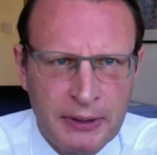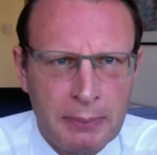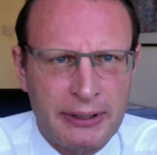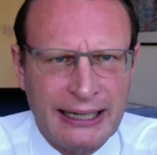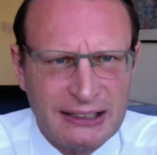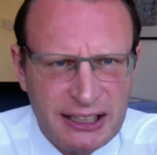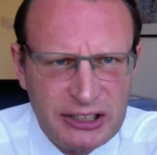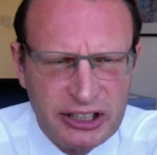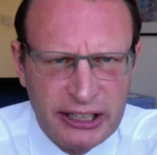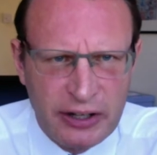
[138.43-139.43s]
but acting
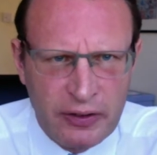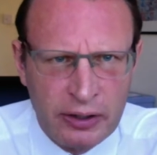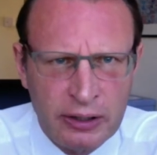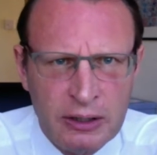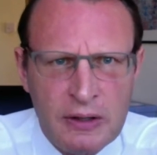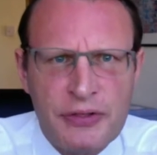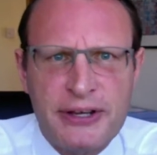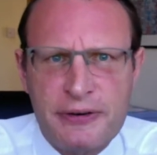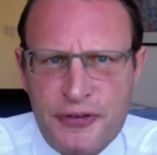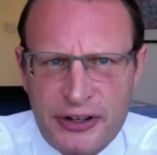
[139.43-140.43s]
together, the
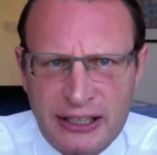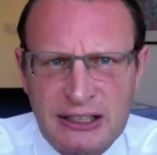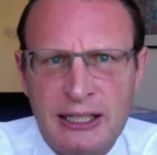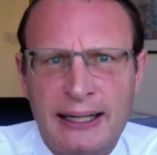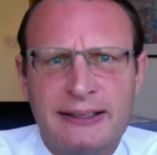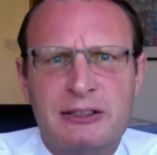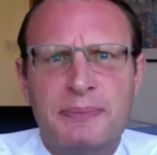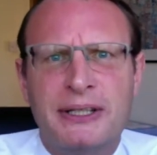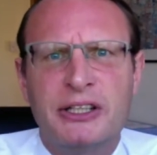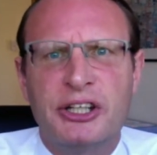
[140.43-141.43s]
effect has
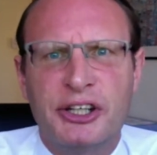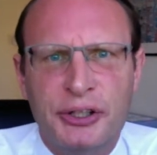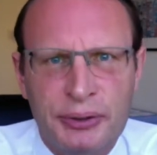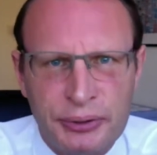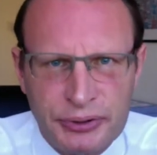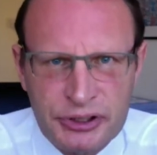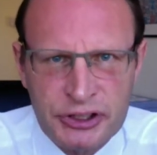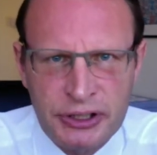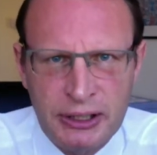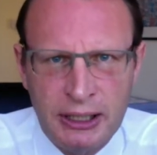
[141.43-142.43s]
been
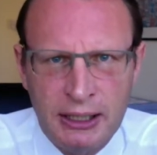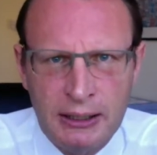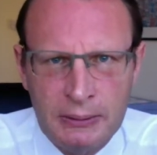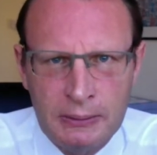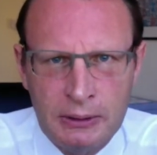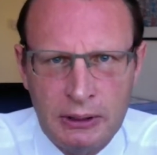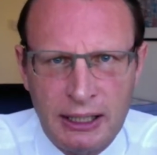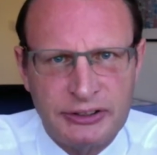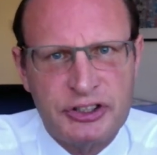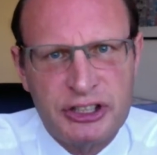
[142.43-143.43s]
huge.
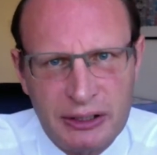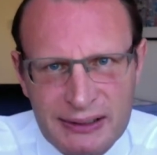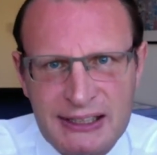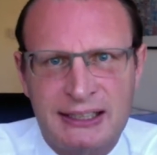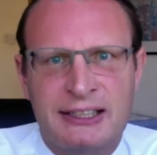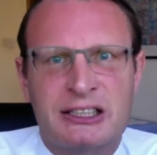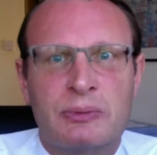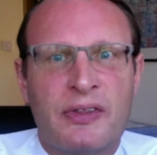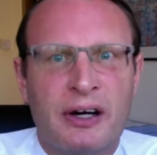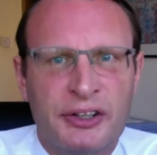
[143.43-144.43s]
And so it is
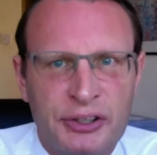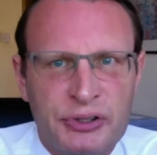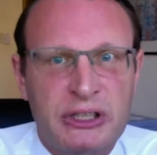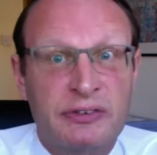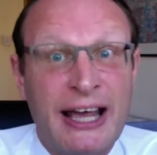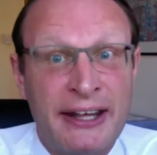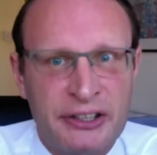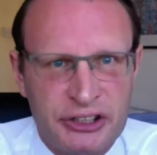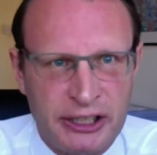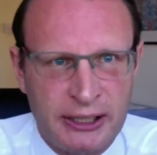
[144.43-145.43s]
with our use of
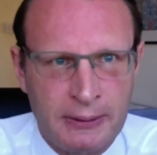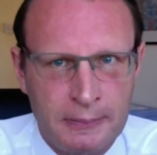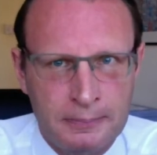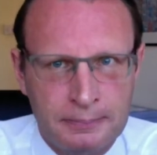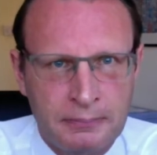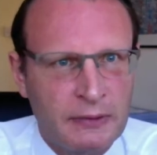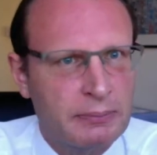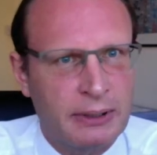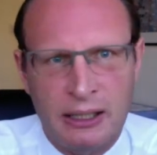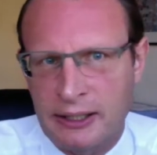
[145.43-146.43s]
energy,
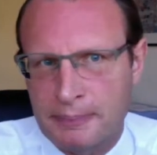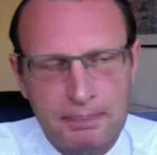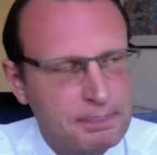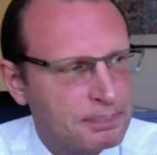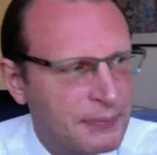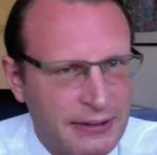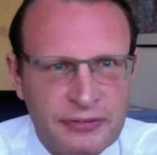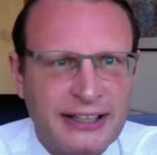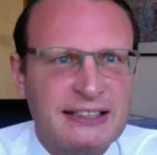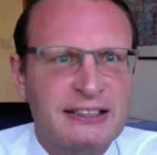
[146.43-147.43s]
by
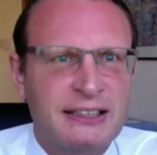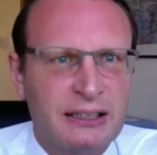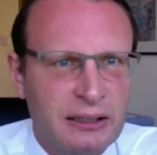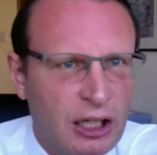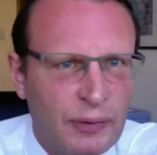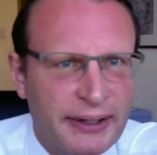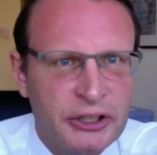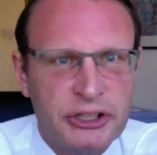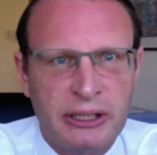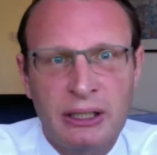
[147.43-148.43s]
investing in low
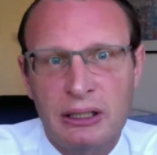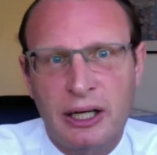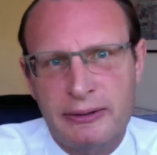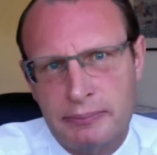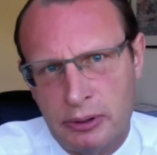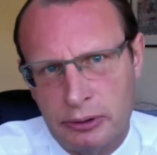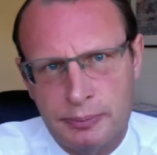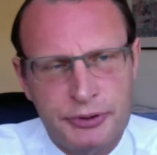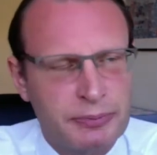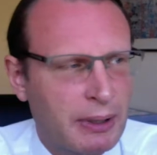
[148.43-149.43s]
energy light
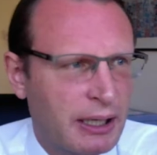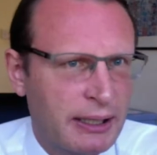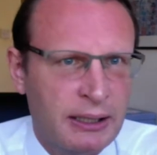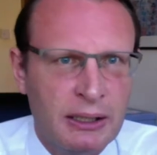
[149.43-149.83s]
bulbs, by